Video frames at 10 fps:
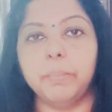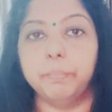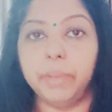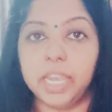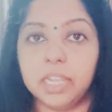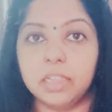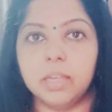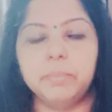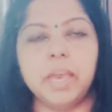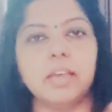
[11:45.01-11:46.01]
mail
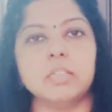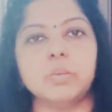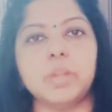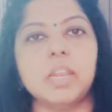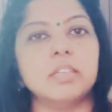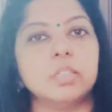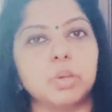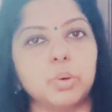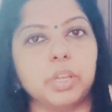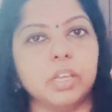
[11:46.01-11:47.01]
them as well as
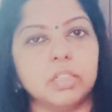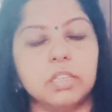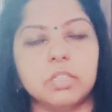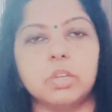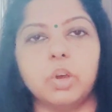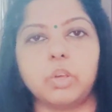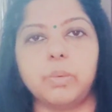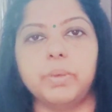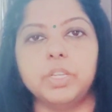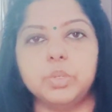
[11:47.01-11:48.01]
courier this
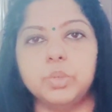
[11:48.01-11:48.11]
document